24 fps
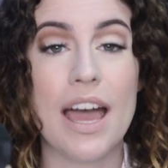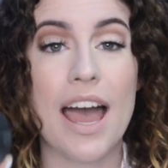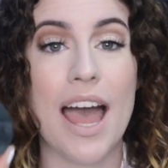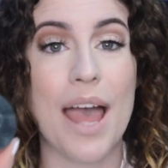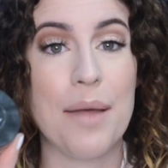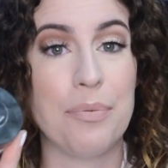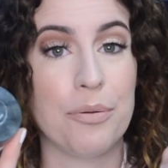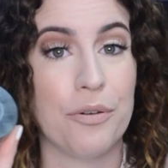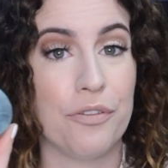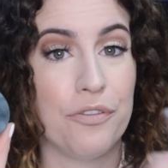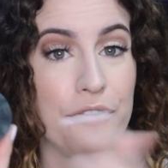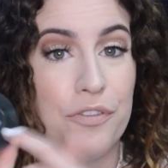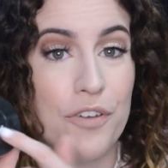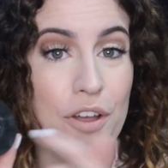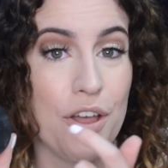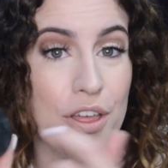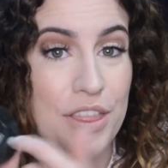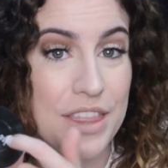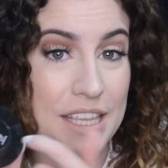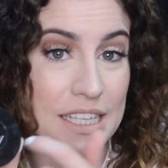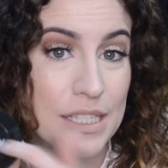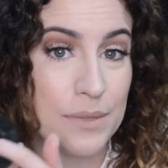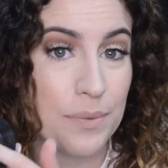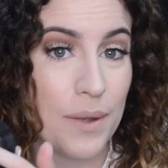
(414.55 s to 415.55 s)
I
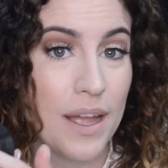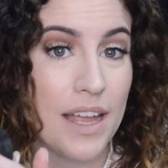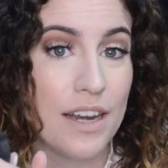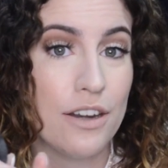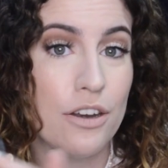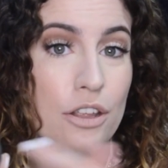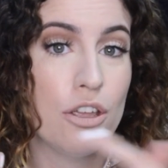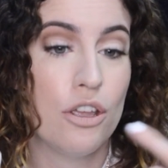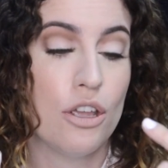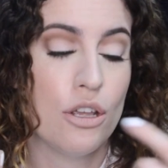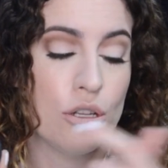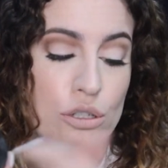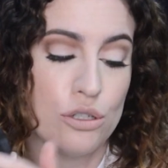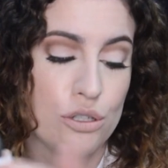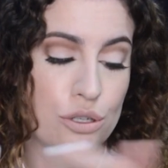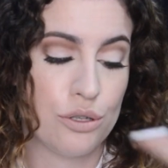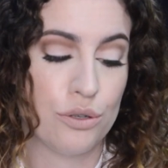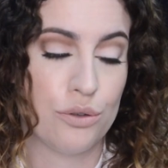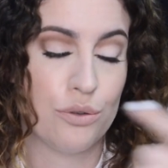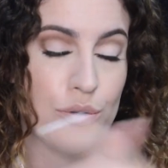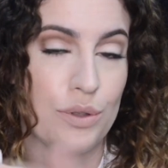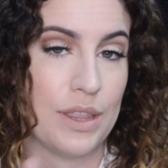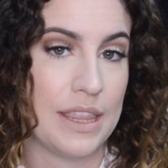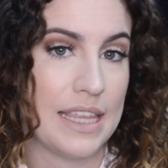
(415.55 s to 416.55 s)
prefer this one
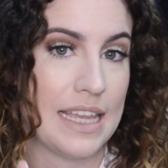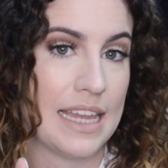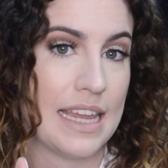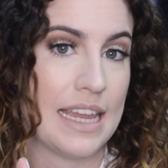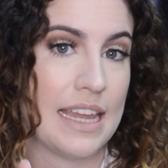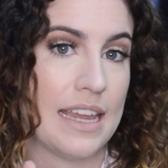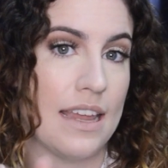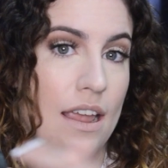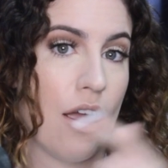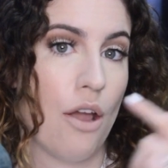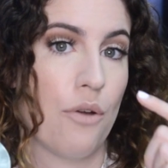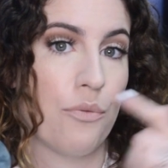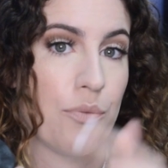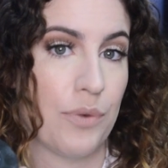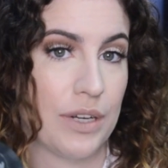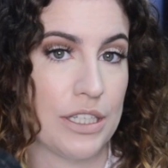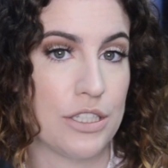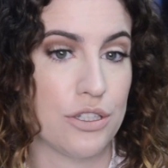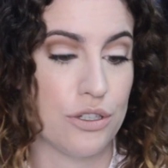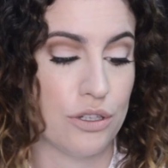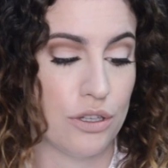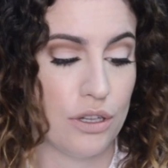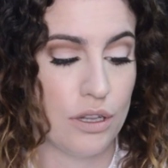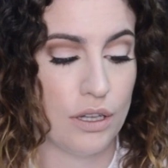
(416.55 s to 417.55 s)
to the
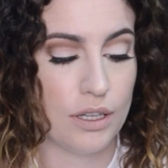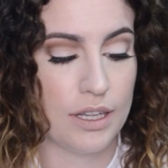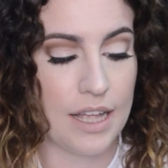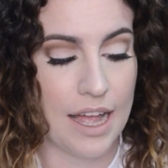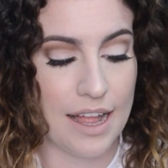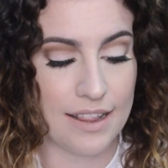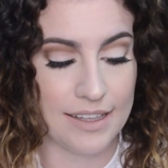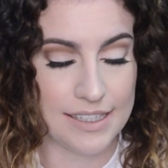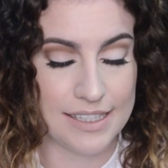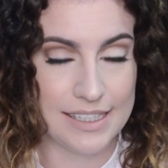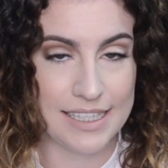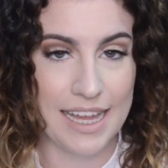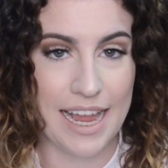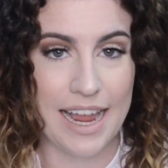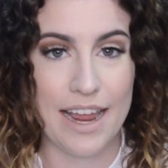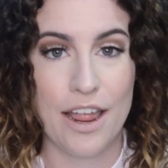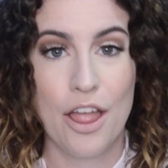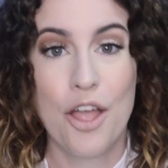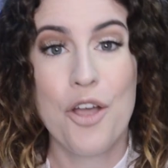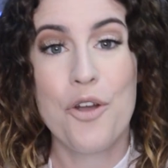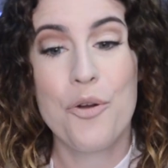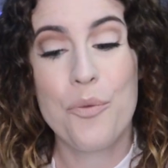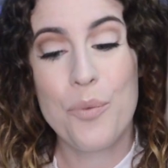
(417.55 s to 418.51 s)
original Colour Stay,